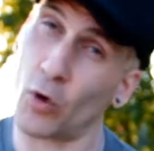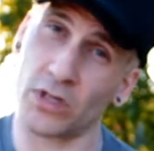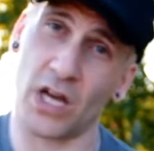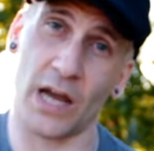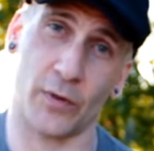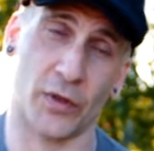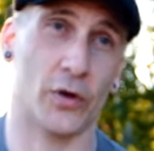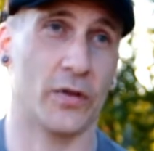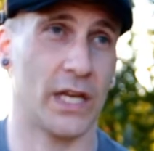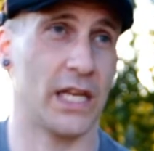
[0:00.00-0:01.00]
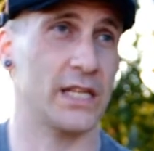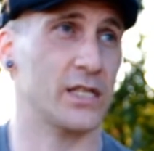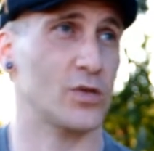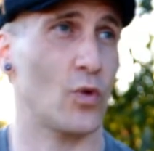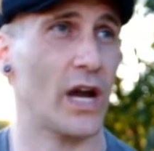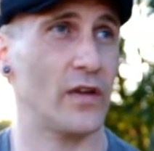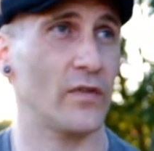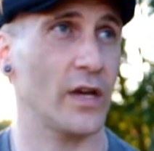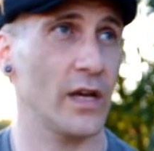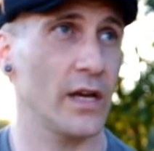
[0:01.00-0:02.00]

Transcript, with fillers: more time with her than he is his wife.